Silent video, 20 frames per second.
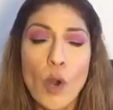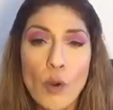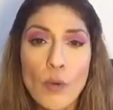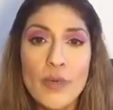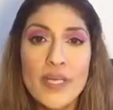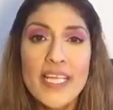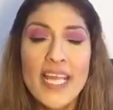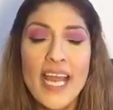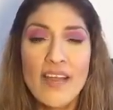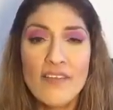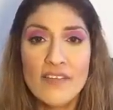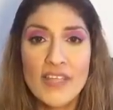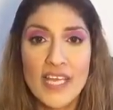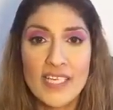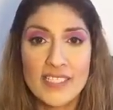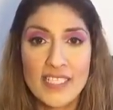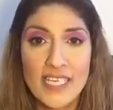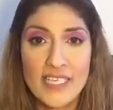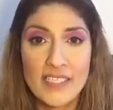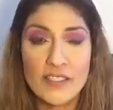already have
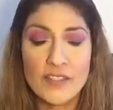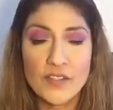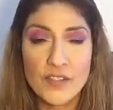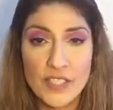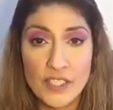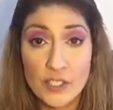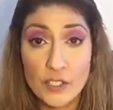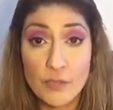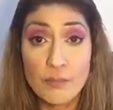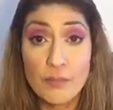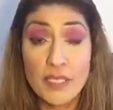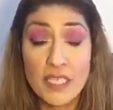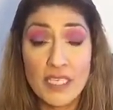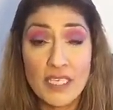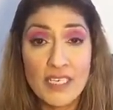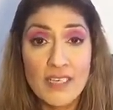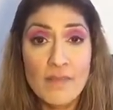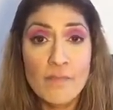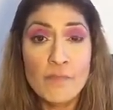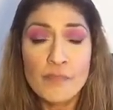that tendency to
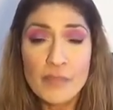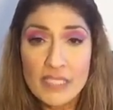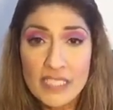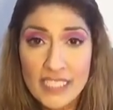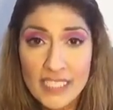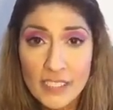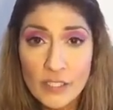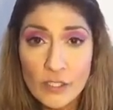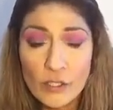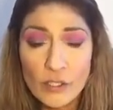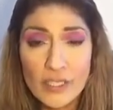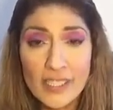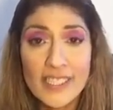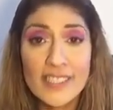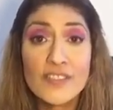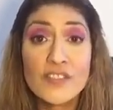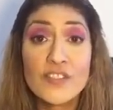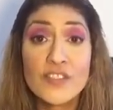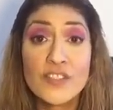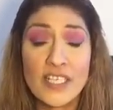be
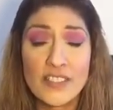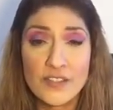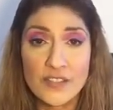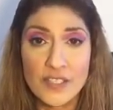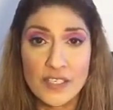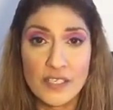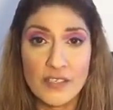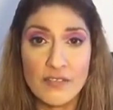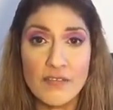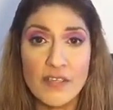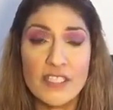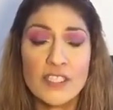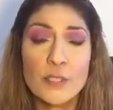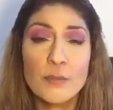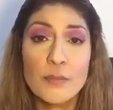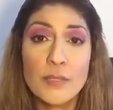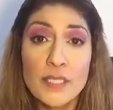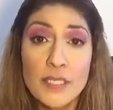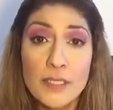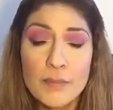particularly sensitive and to
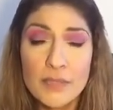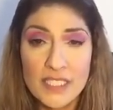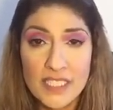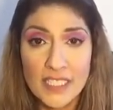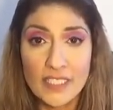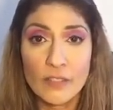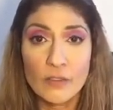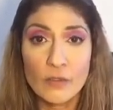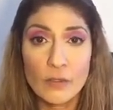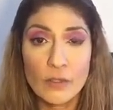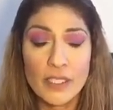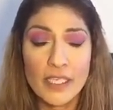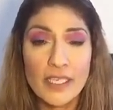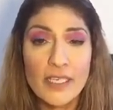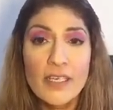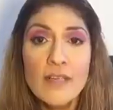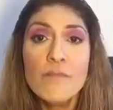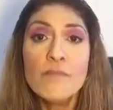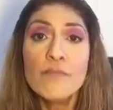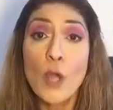be
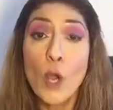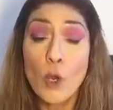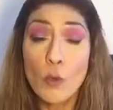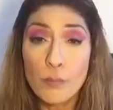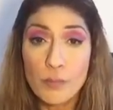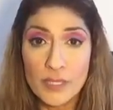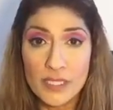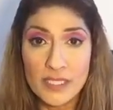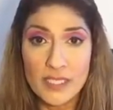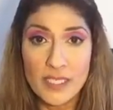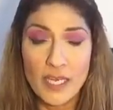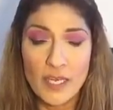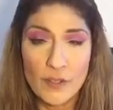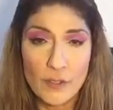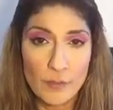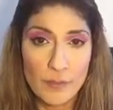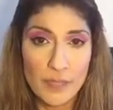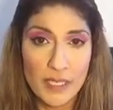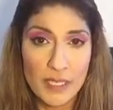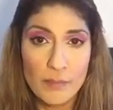particularly open to
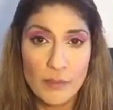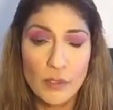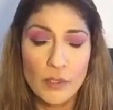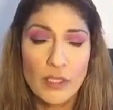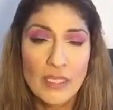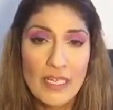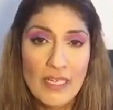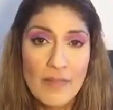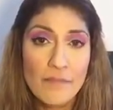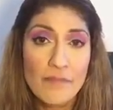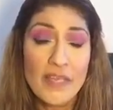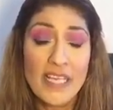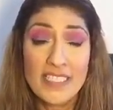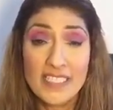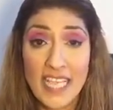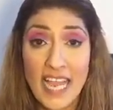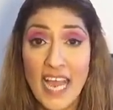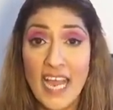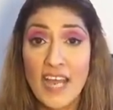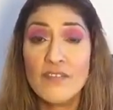other people and
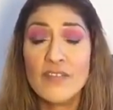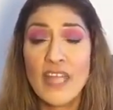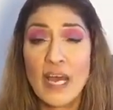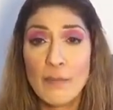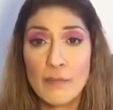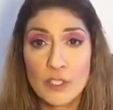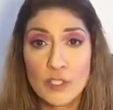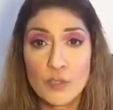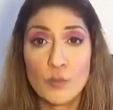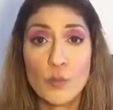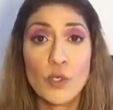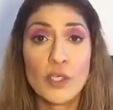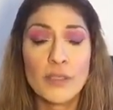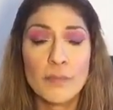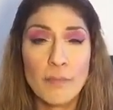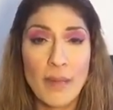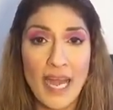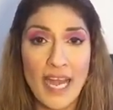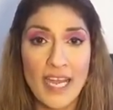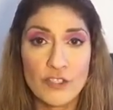to have that much more
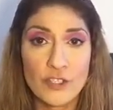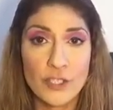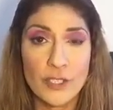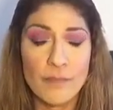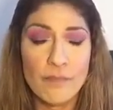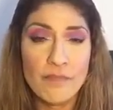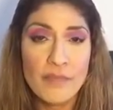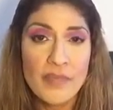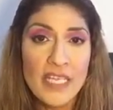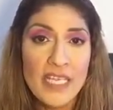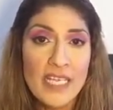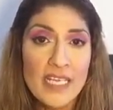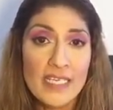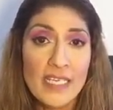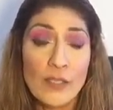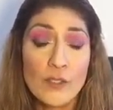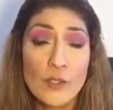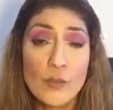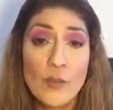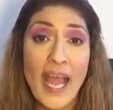compassion.
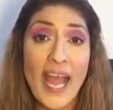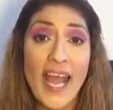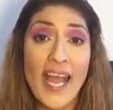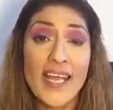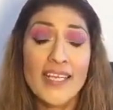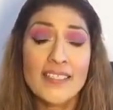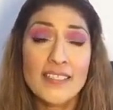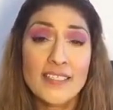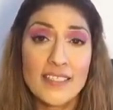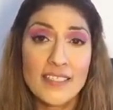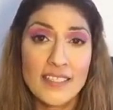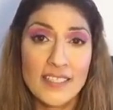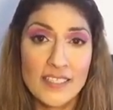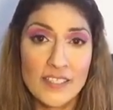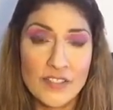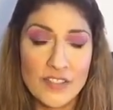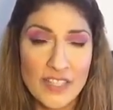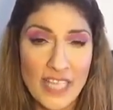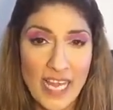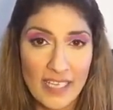Now you add to
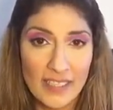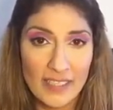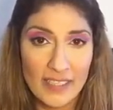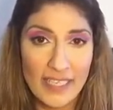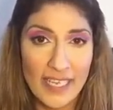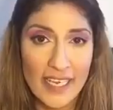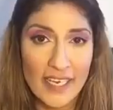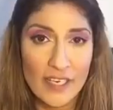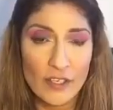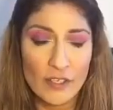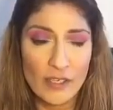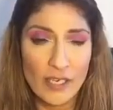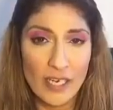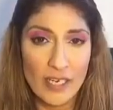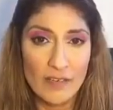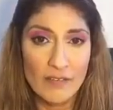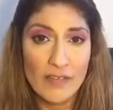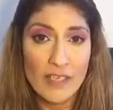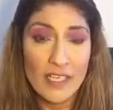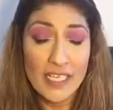this that layer
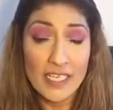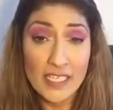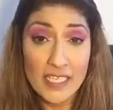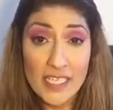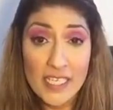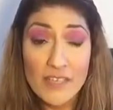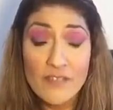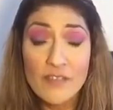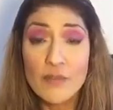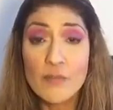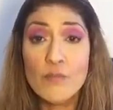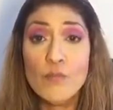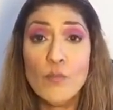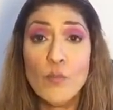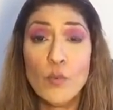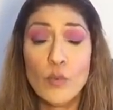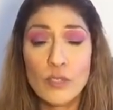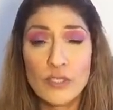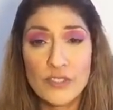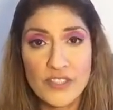of even
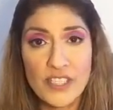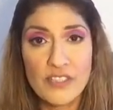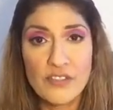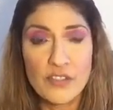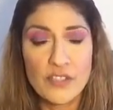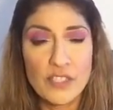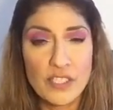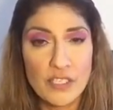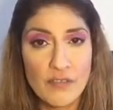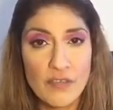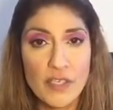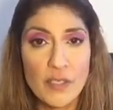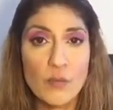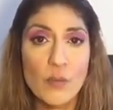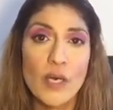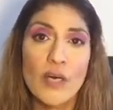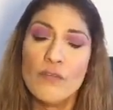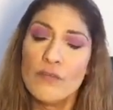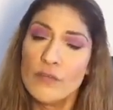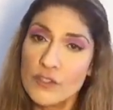more sensitivity.
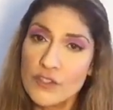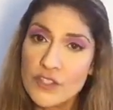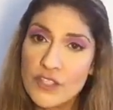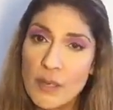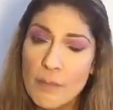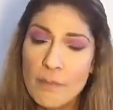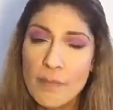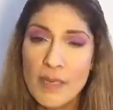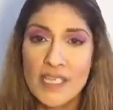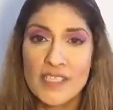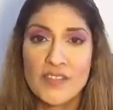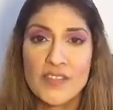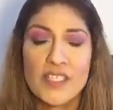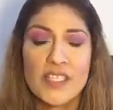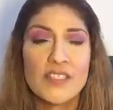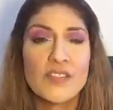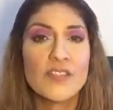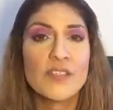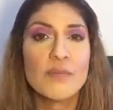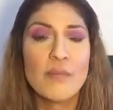Well, for some
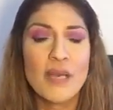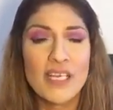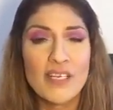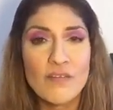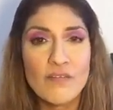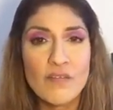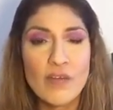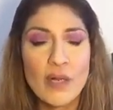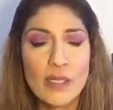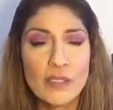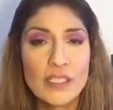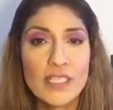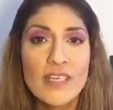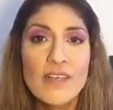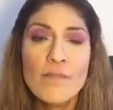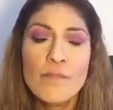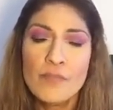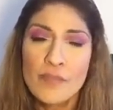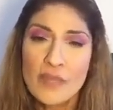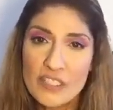Pisceans, it might have felt,
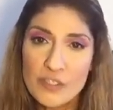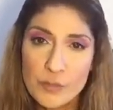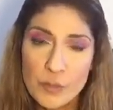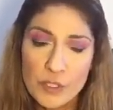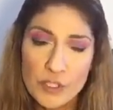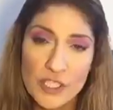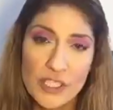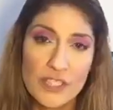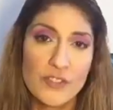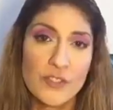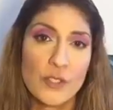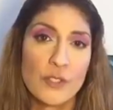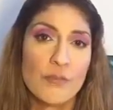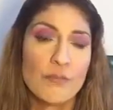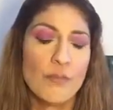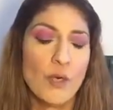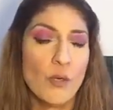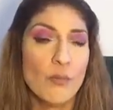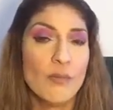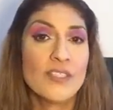especially at
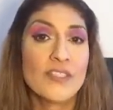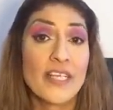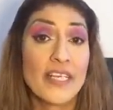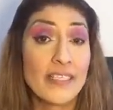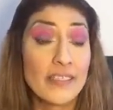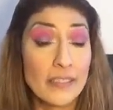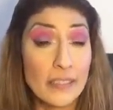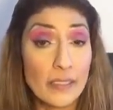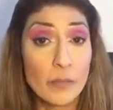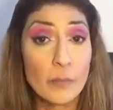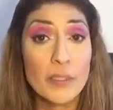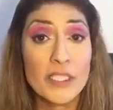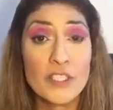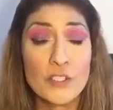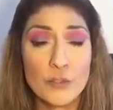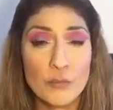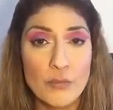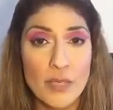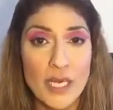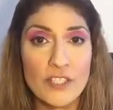certain moments, like a little bit
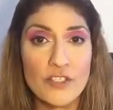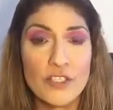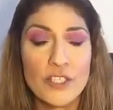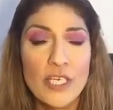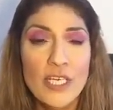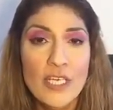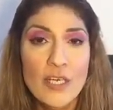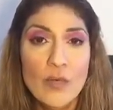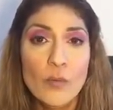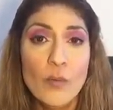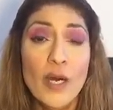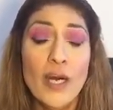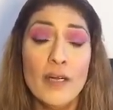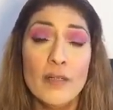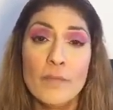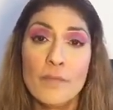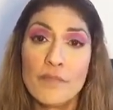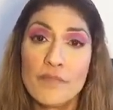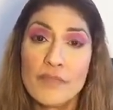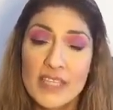too much.
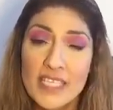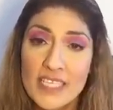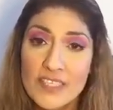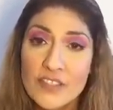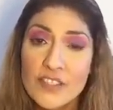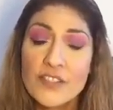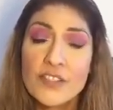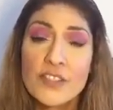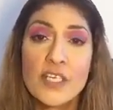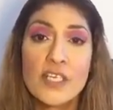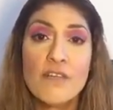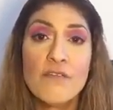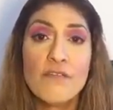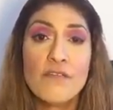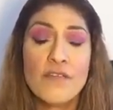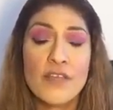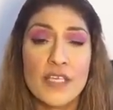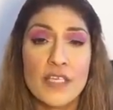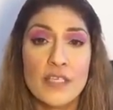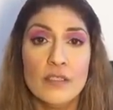Well, this is going to
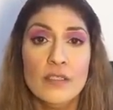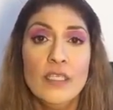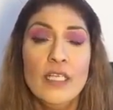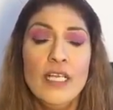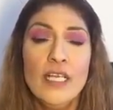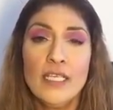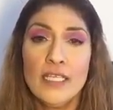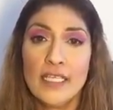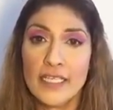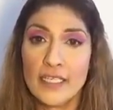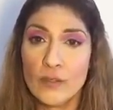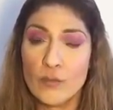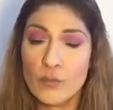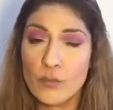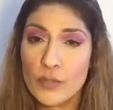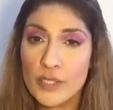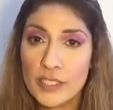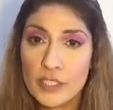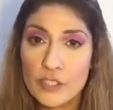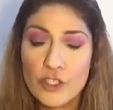feel like a
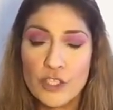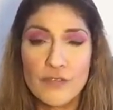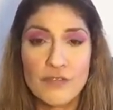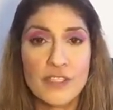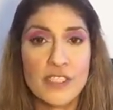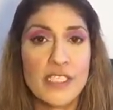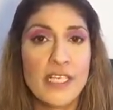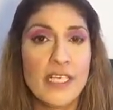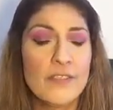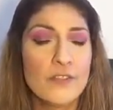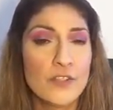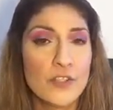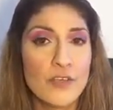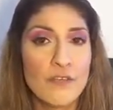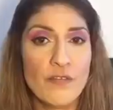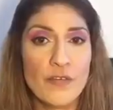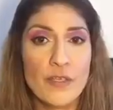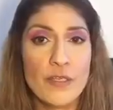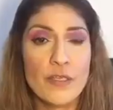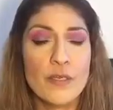real shift in energy
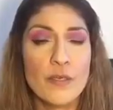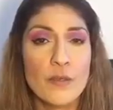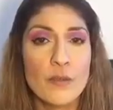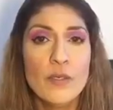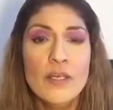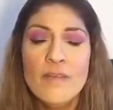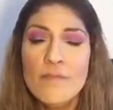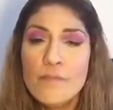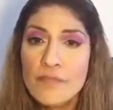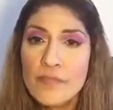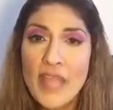for you.